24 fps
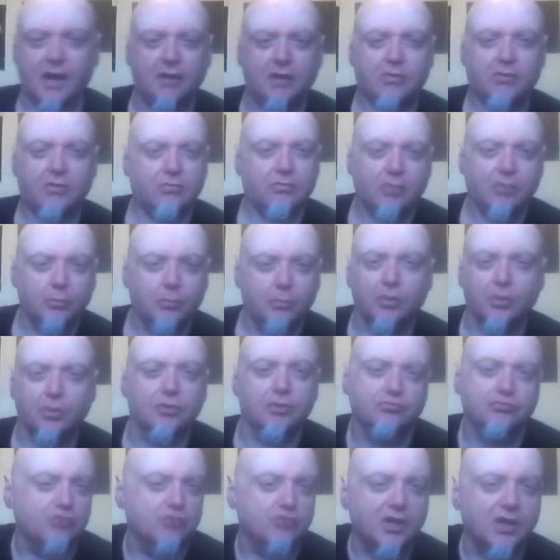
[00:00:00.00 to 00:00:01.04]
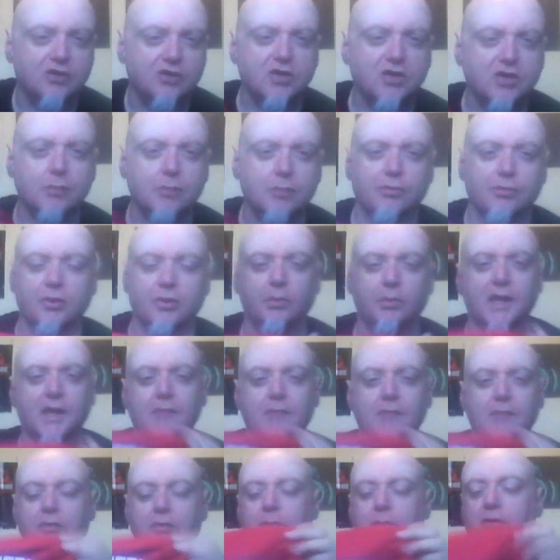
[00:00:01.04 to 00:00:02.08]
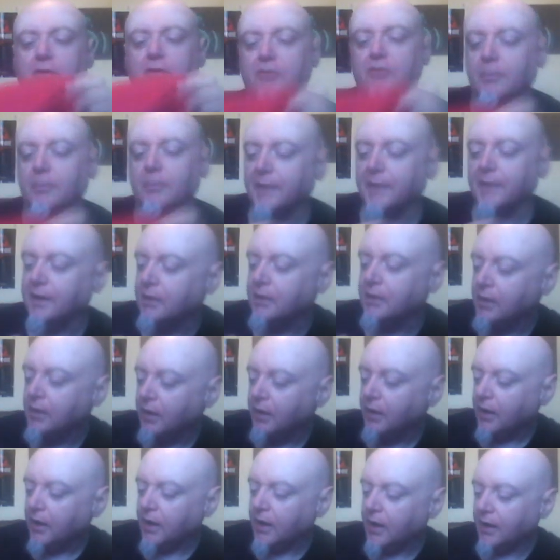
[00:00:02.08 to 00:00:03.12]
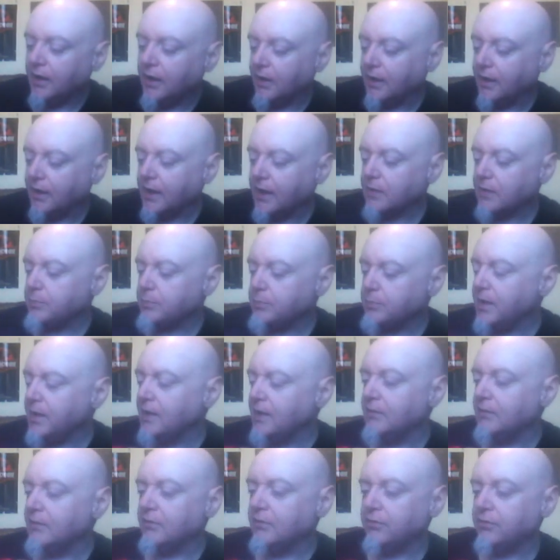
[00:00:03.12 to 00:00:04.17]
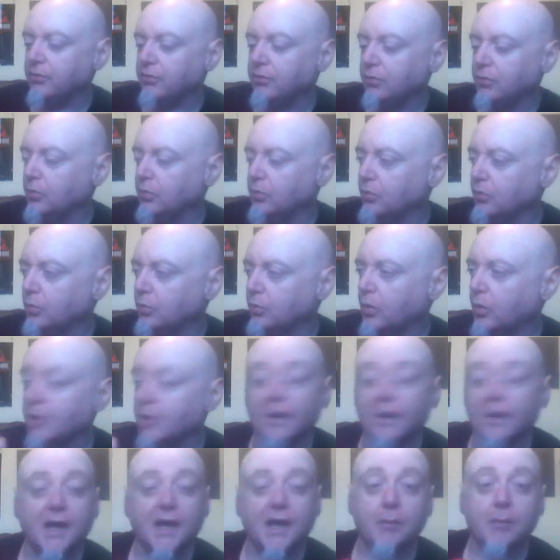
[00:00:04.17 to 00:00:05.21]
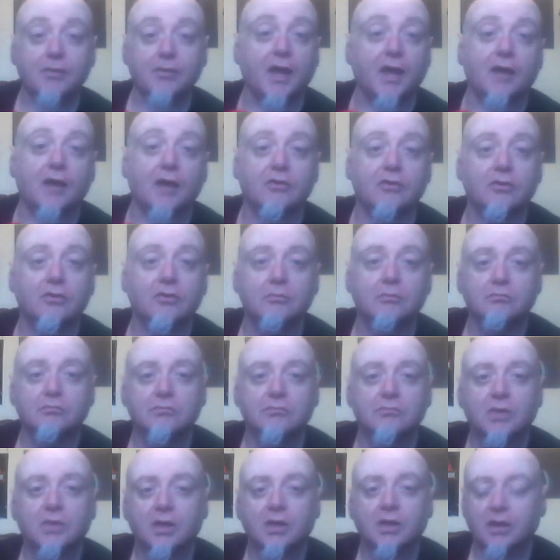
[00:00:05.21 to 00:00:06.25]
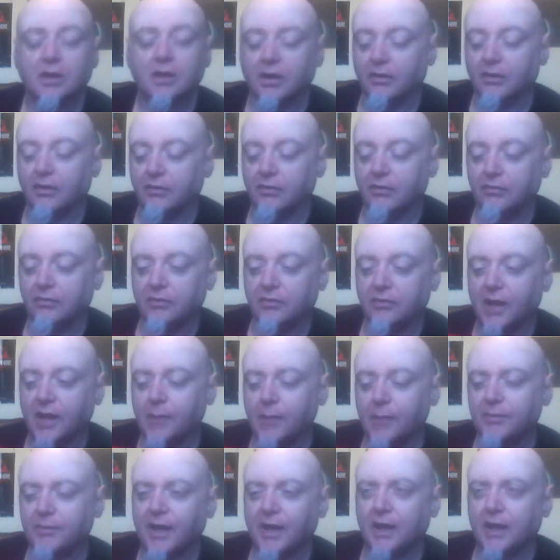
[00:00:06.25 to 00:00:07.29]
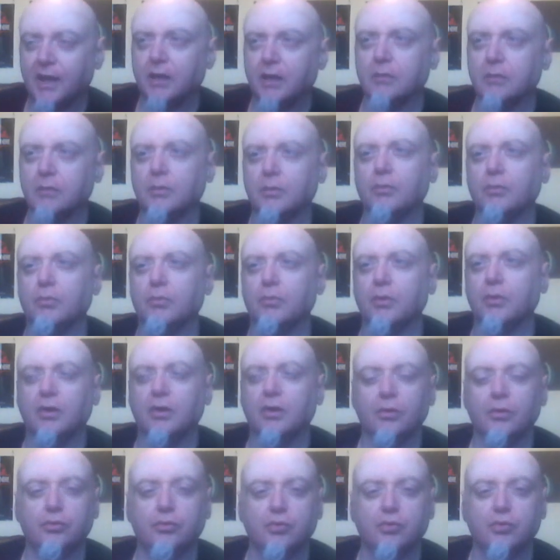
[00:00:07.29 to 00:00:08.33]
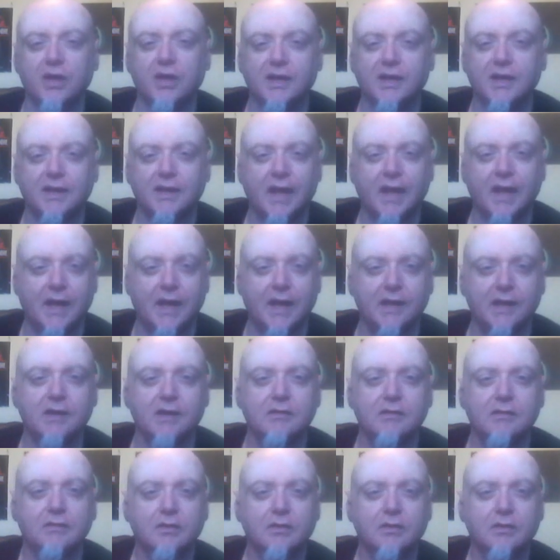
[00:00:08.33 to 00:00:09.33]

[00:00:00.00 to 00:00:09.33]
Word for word: it somewhere really cheap, or someone gave it to me, or something. And I had it pinned to one of my knapsacks because the knapsack had, it was one of those green khaki